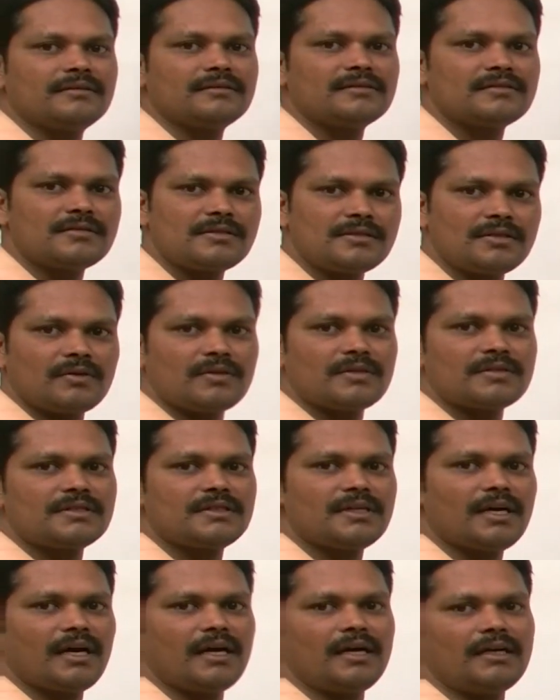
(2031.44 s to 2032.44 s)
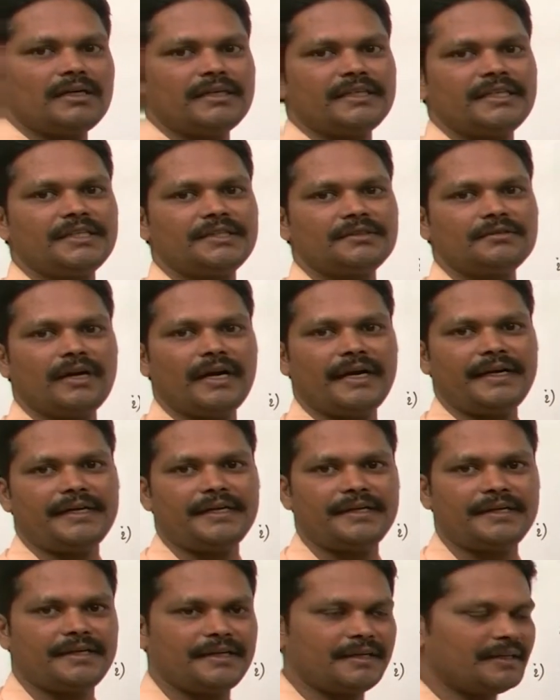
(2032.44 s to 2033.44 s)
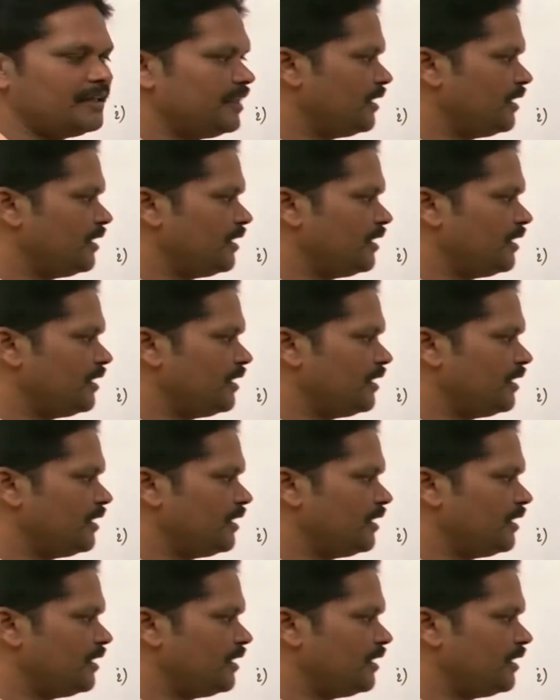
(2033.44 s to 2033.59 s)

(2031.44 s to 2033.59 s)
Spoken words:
0 is the additive identity?